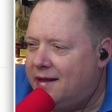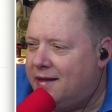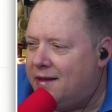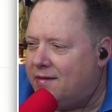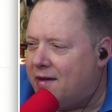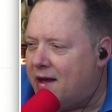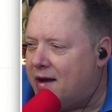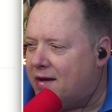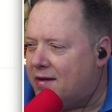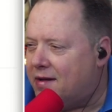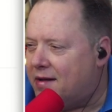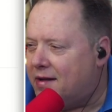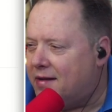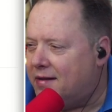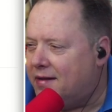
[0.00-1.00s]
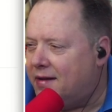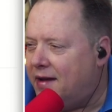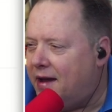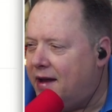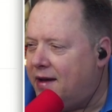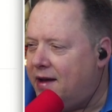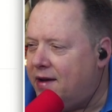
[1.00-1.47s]
They've got it all.
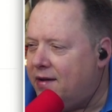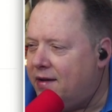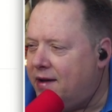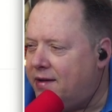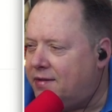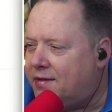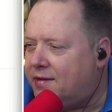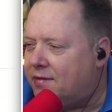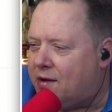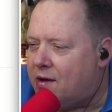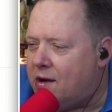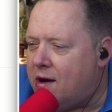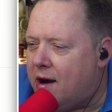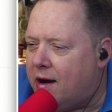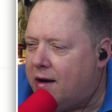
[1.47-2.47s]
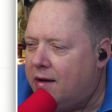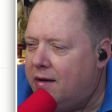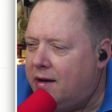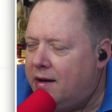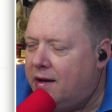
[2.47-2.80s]
And here is the car.